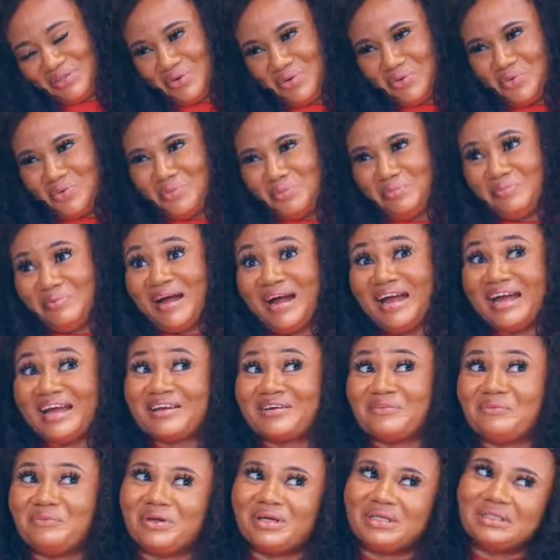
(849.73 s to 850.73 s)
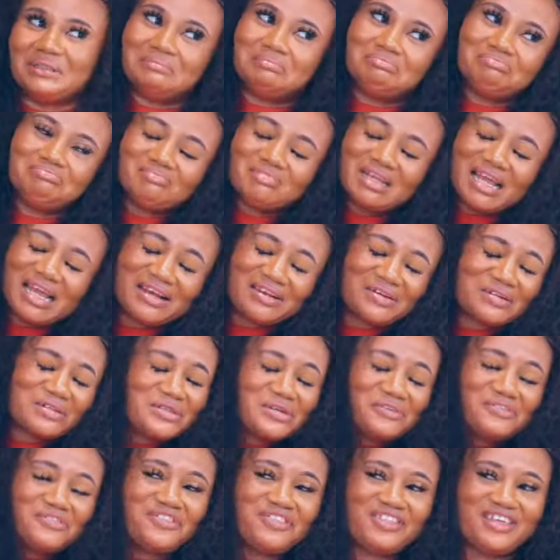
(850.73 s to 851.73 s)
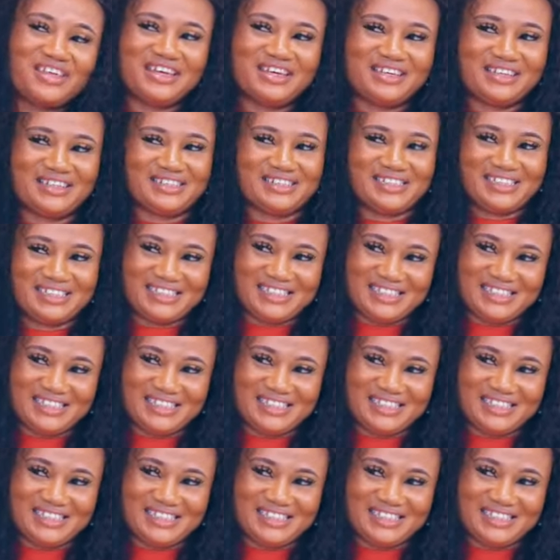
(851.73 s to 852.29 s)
occupied with a lot of things.